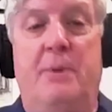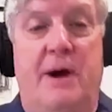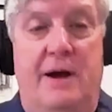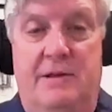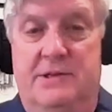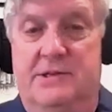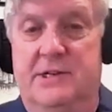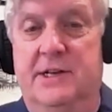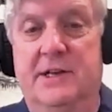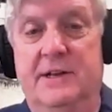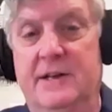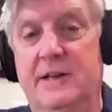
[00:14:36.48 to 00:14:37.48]

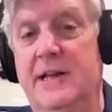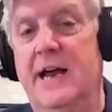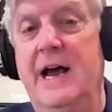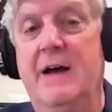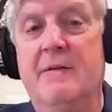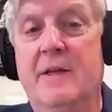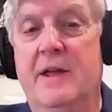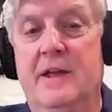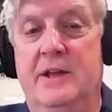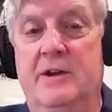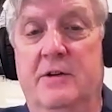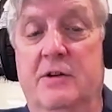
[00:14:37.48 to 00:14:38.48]
policy. Yeah, okay.
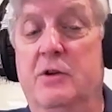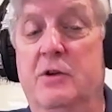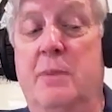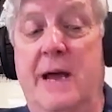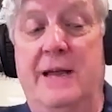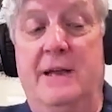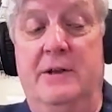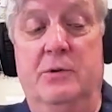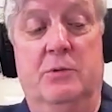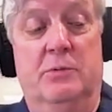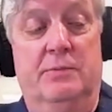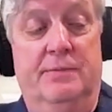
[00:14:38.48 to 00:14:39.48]
You they
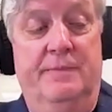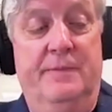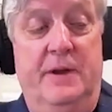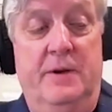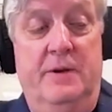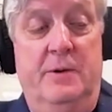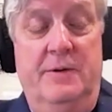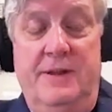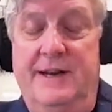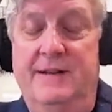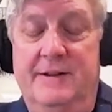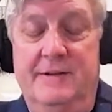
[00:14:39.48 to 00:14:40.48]

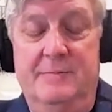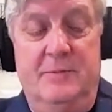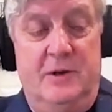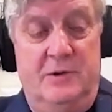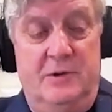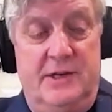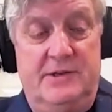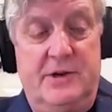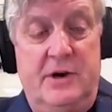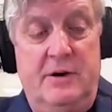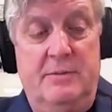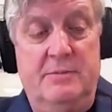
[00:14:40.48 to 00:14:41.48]
didn't use these
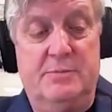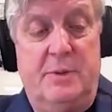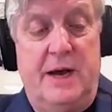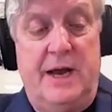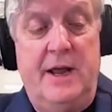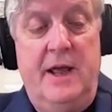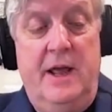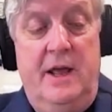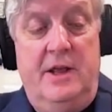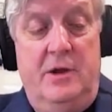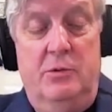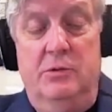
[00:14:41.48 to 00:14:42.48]
terms, but
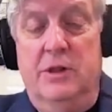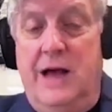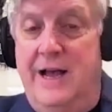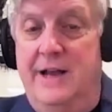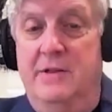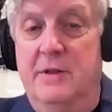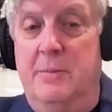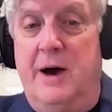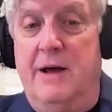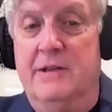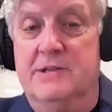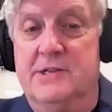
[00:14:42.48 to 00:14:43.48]
you lied on the
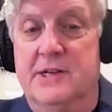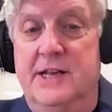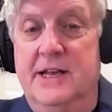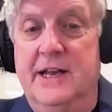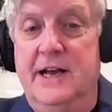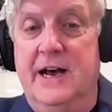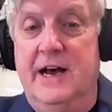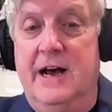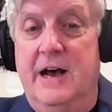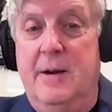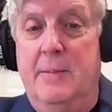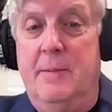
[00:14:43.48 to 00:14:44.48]
policy,
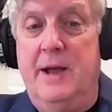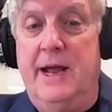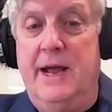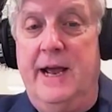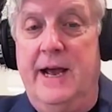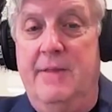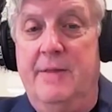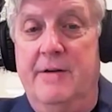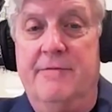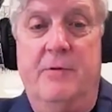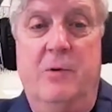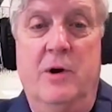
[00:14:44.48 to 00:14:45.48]
and
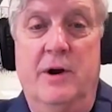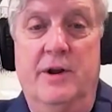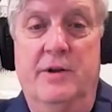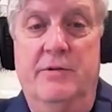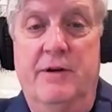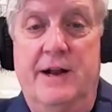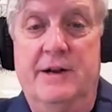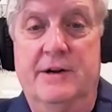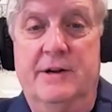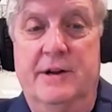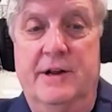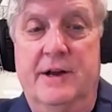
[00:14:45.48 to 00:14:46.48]
therefore you
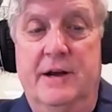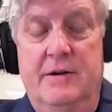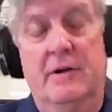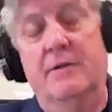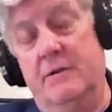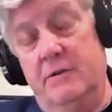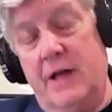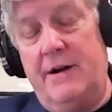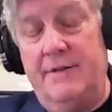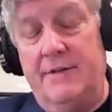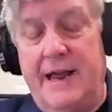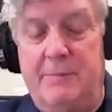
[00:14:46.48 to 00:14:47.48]

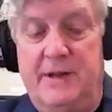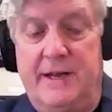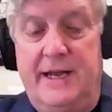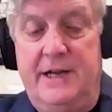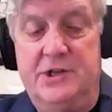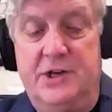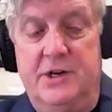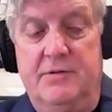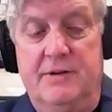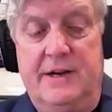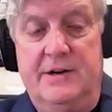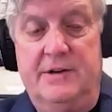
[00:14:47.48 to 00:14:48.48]
lied on the application. You
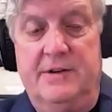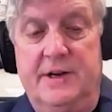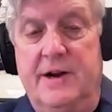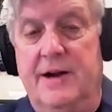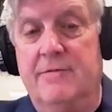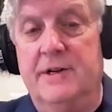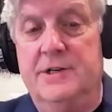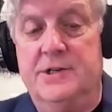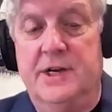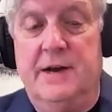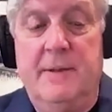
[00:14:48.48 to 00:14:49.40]
rendered the coverage